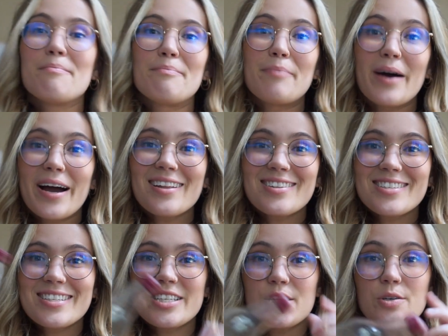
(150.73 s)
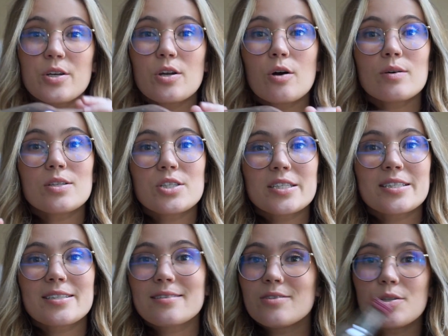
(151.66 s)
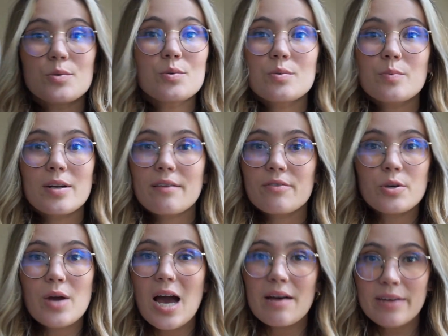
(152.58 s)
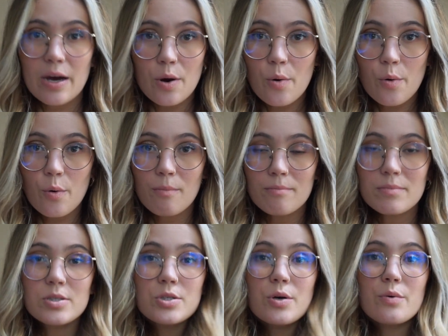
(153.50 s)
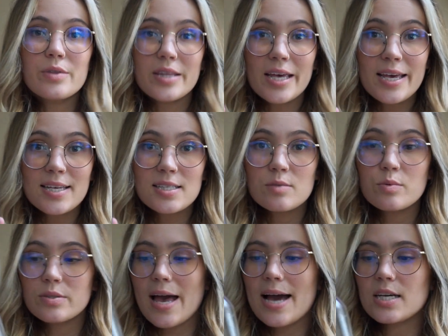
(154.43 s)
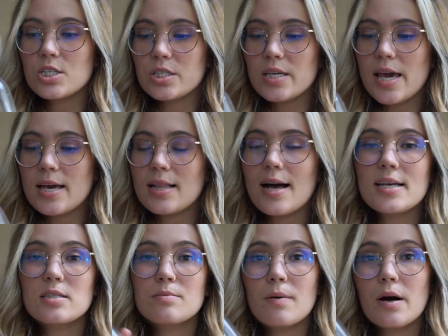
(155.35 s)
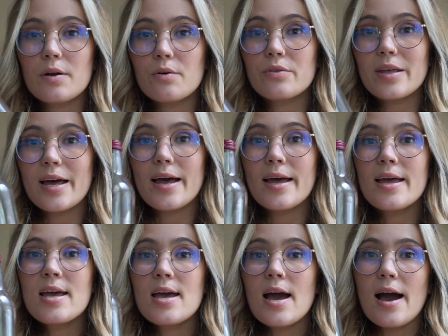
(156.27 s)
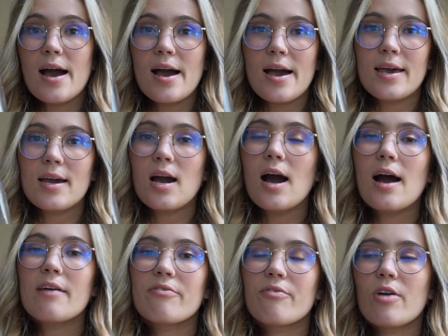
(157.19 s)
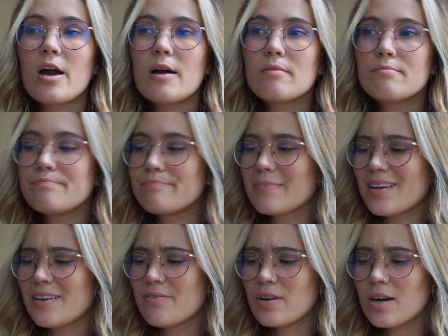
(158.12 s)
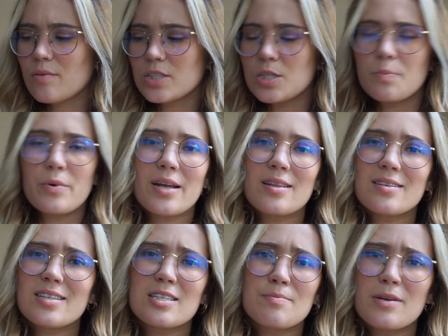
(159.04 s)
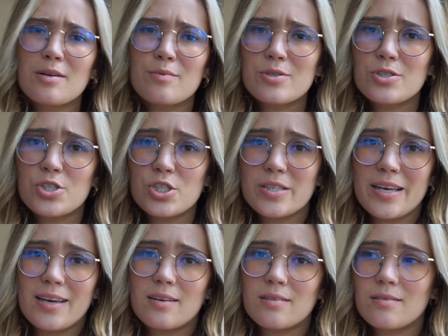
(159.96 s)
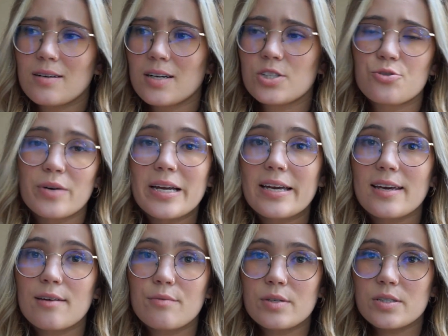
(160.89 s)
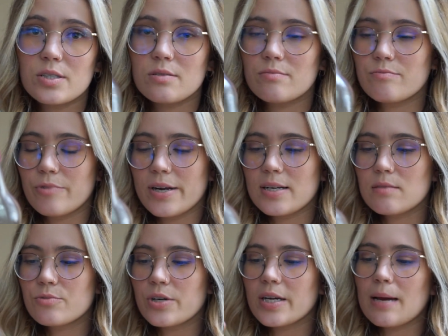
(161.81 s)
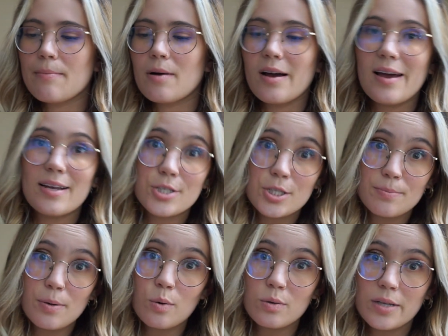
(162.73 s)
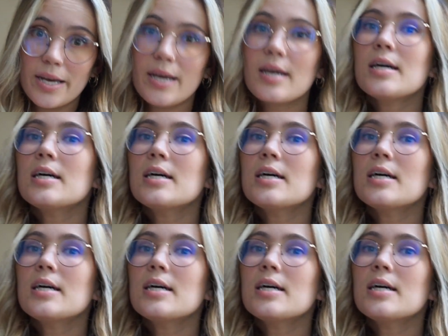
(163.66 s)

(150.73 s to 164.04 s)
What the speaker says: But you can always just use whatever you have at home. So this was actually a glass bottle that I got from, I forgot which brand this is, but it was just like a drink. It was a random drink I bought at Chipotle.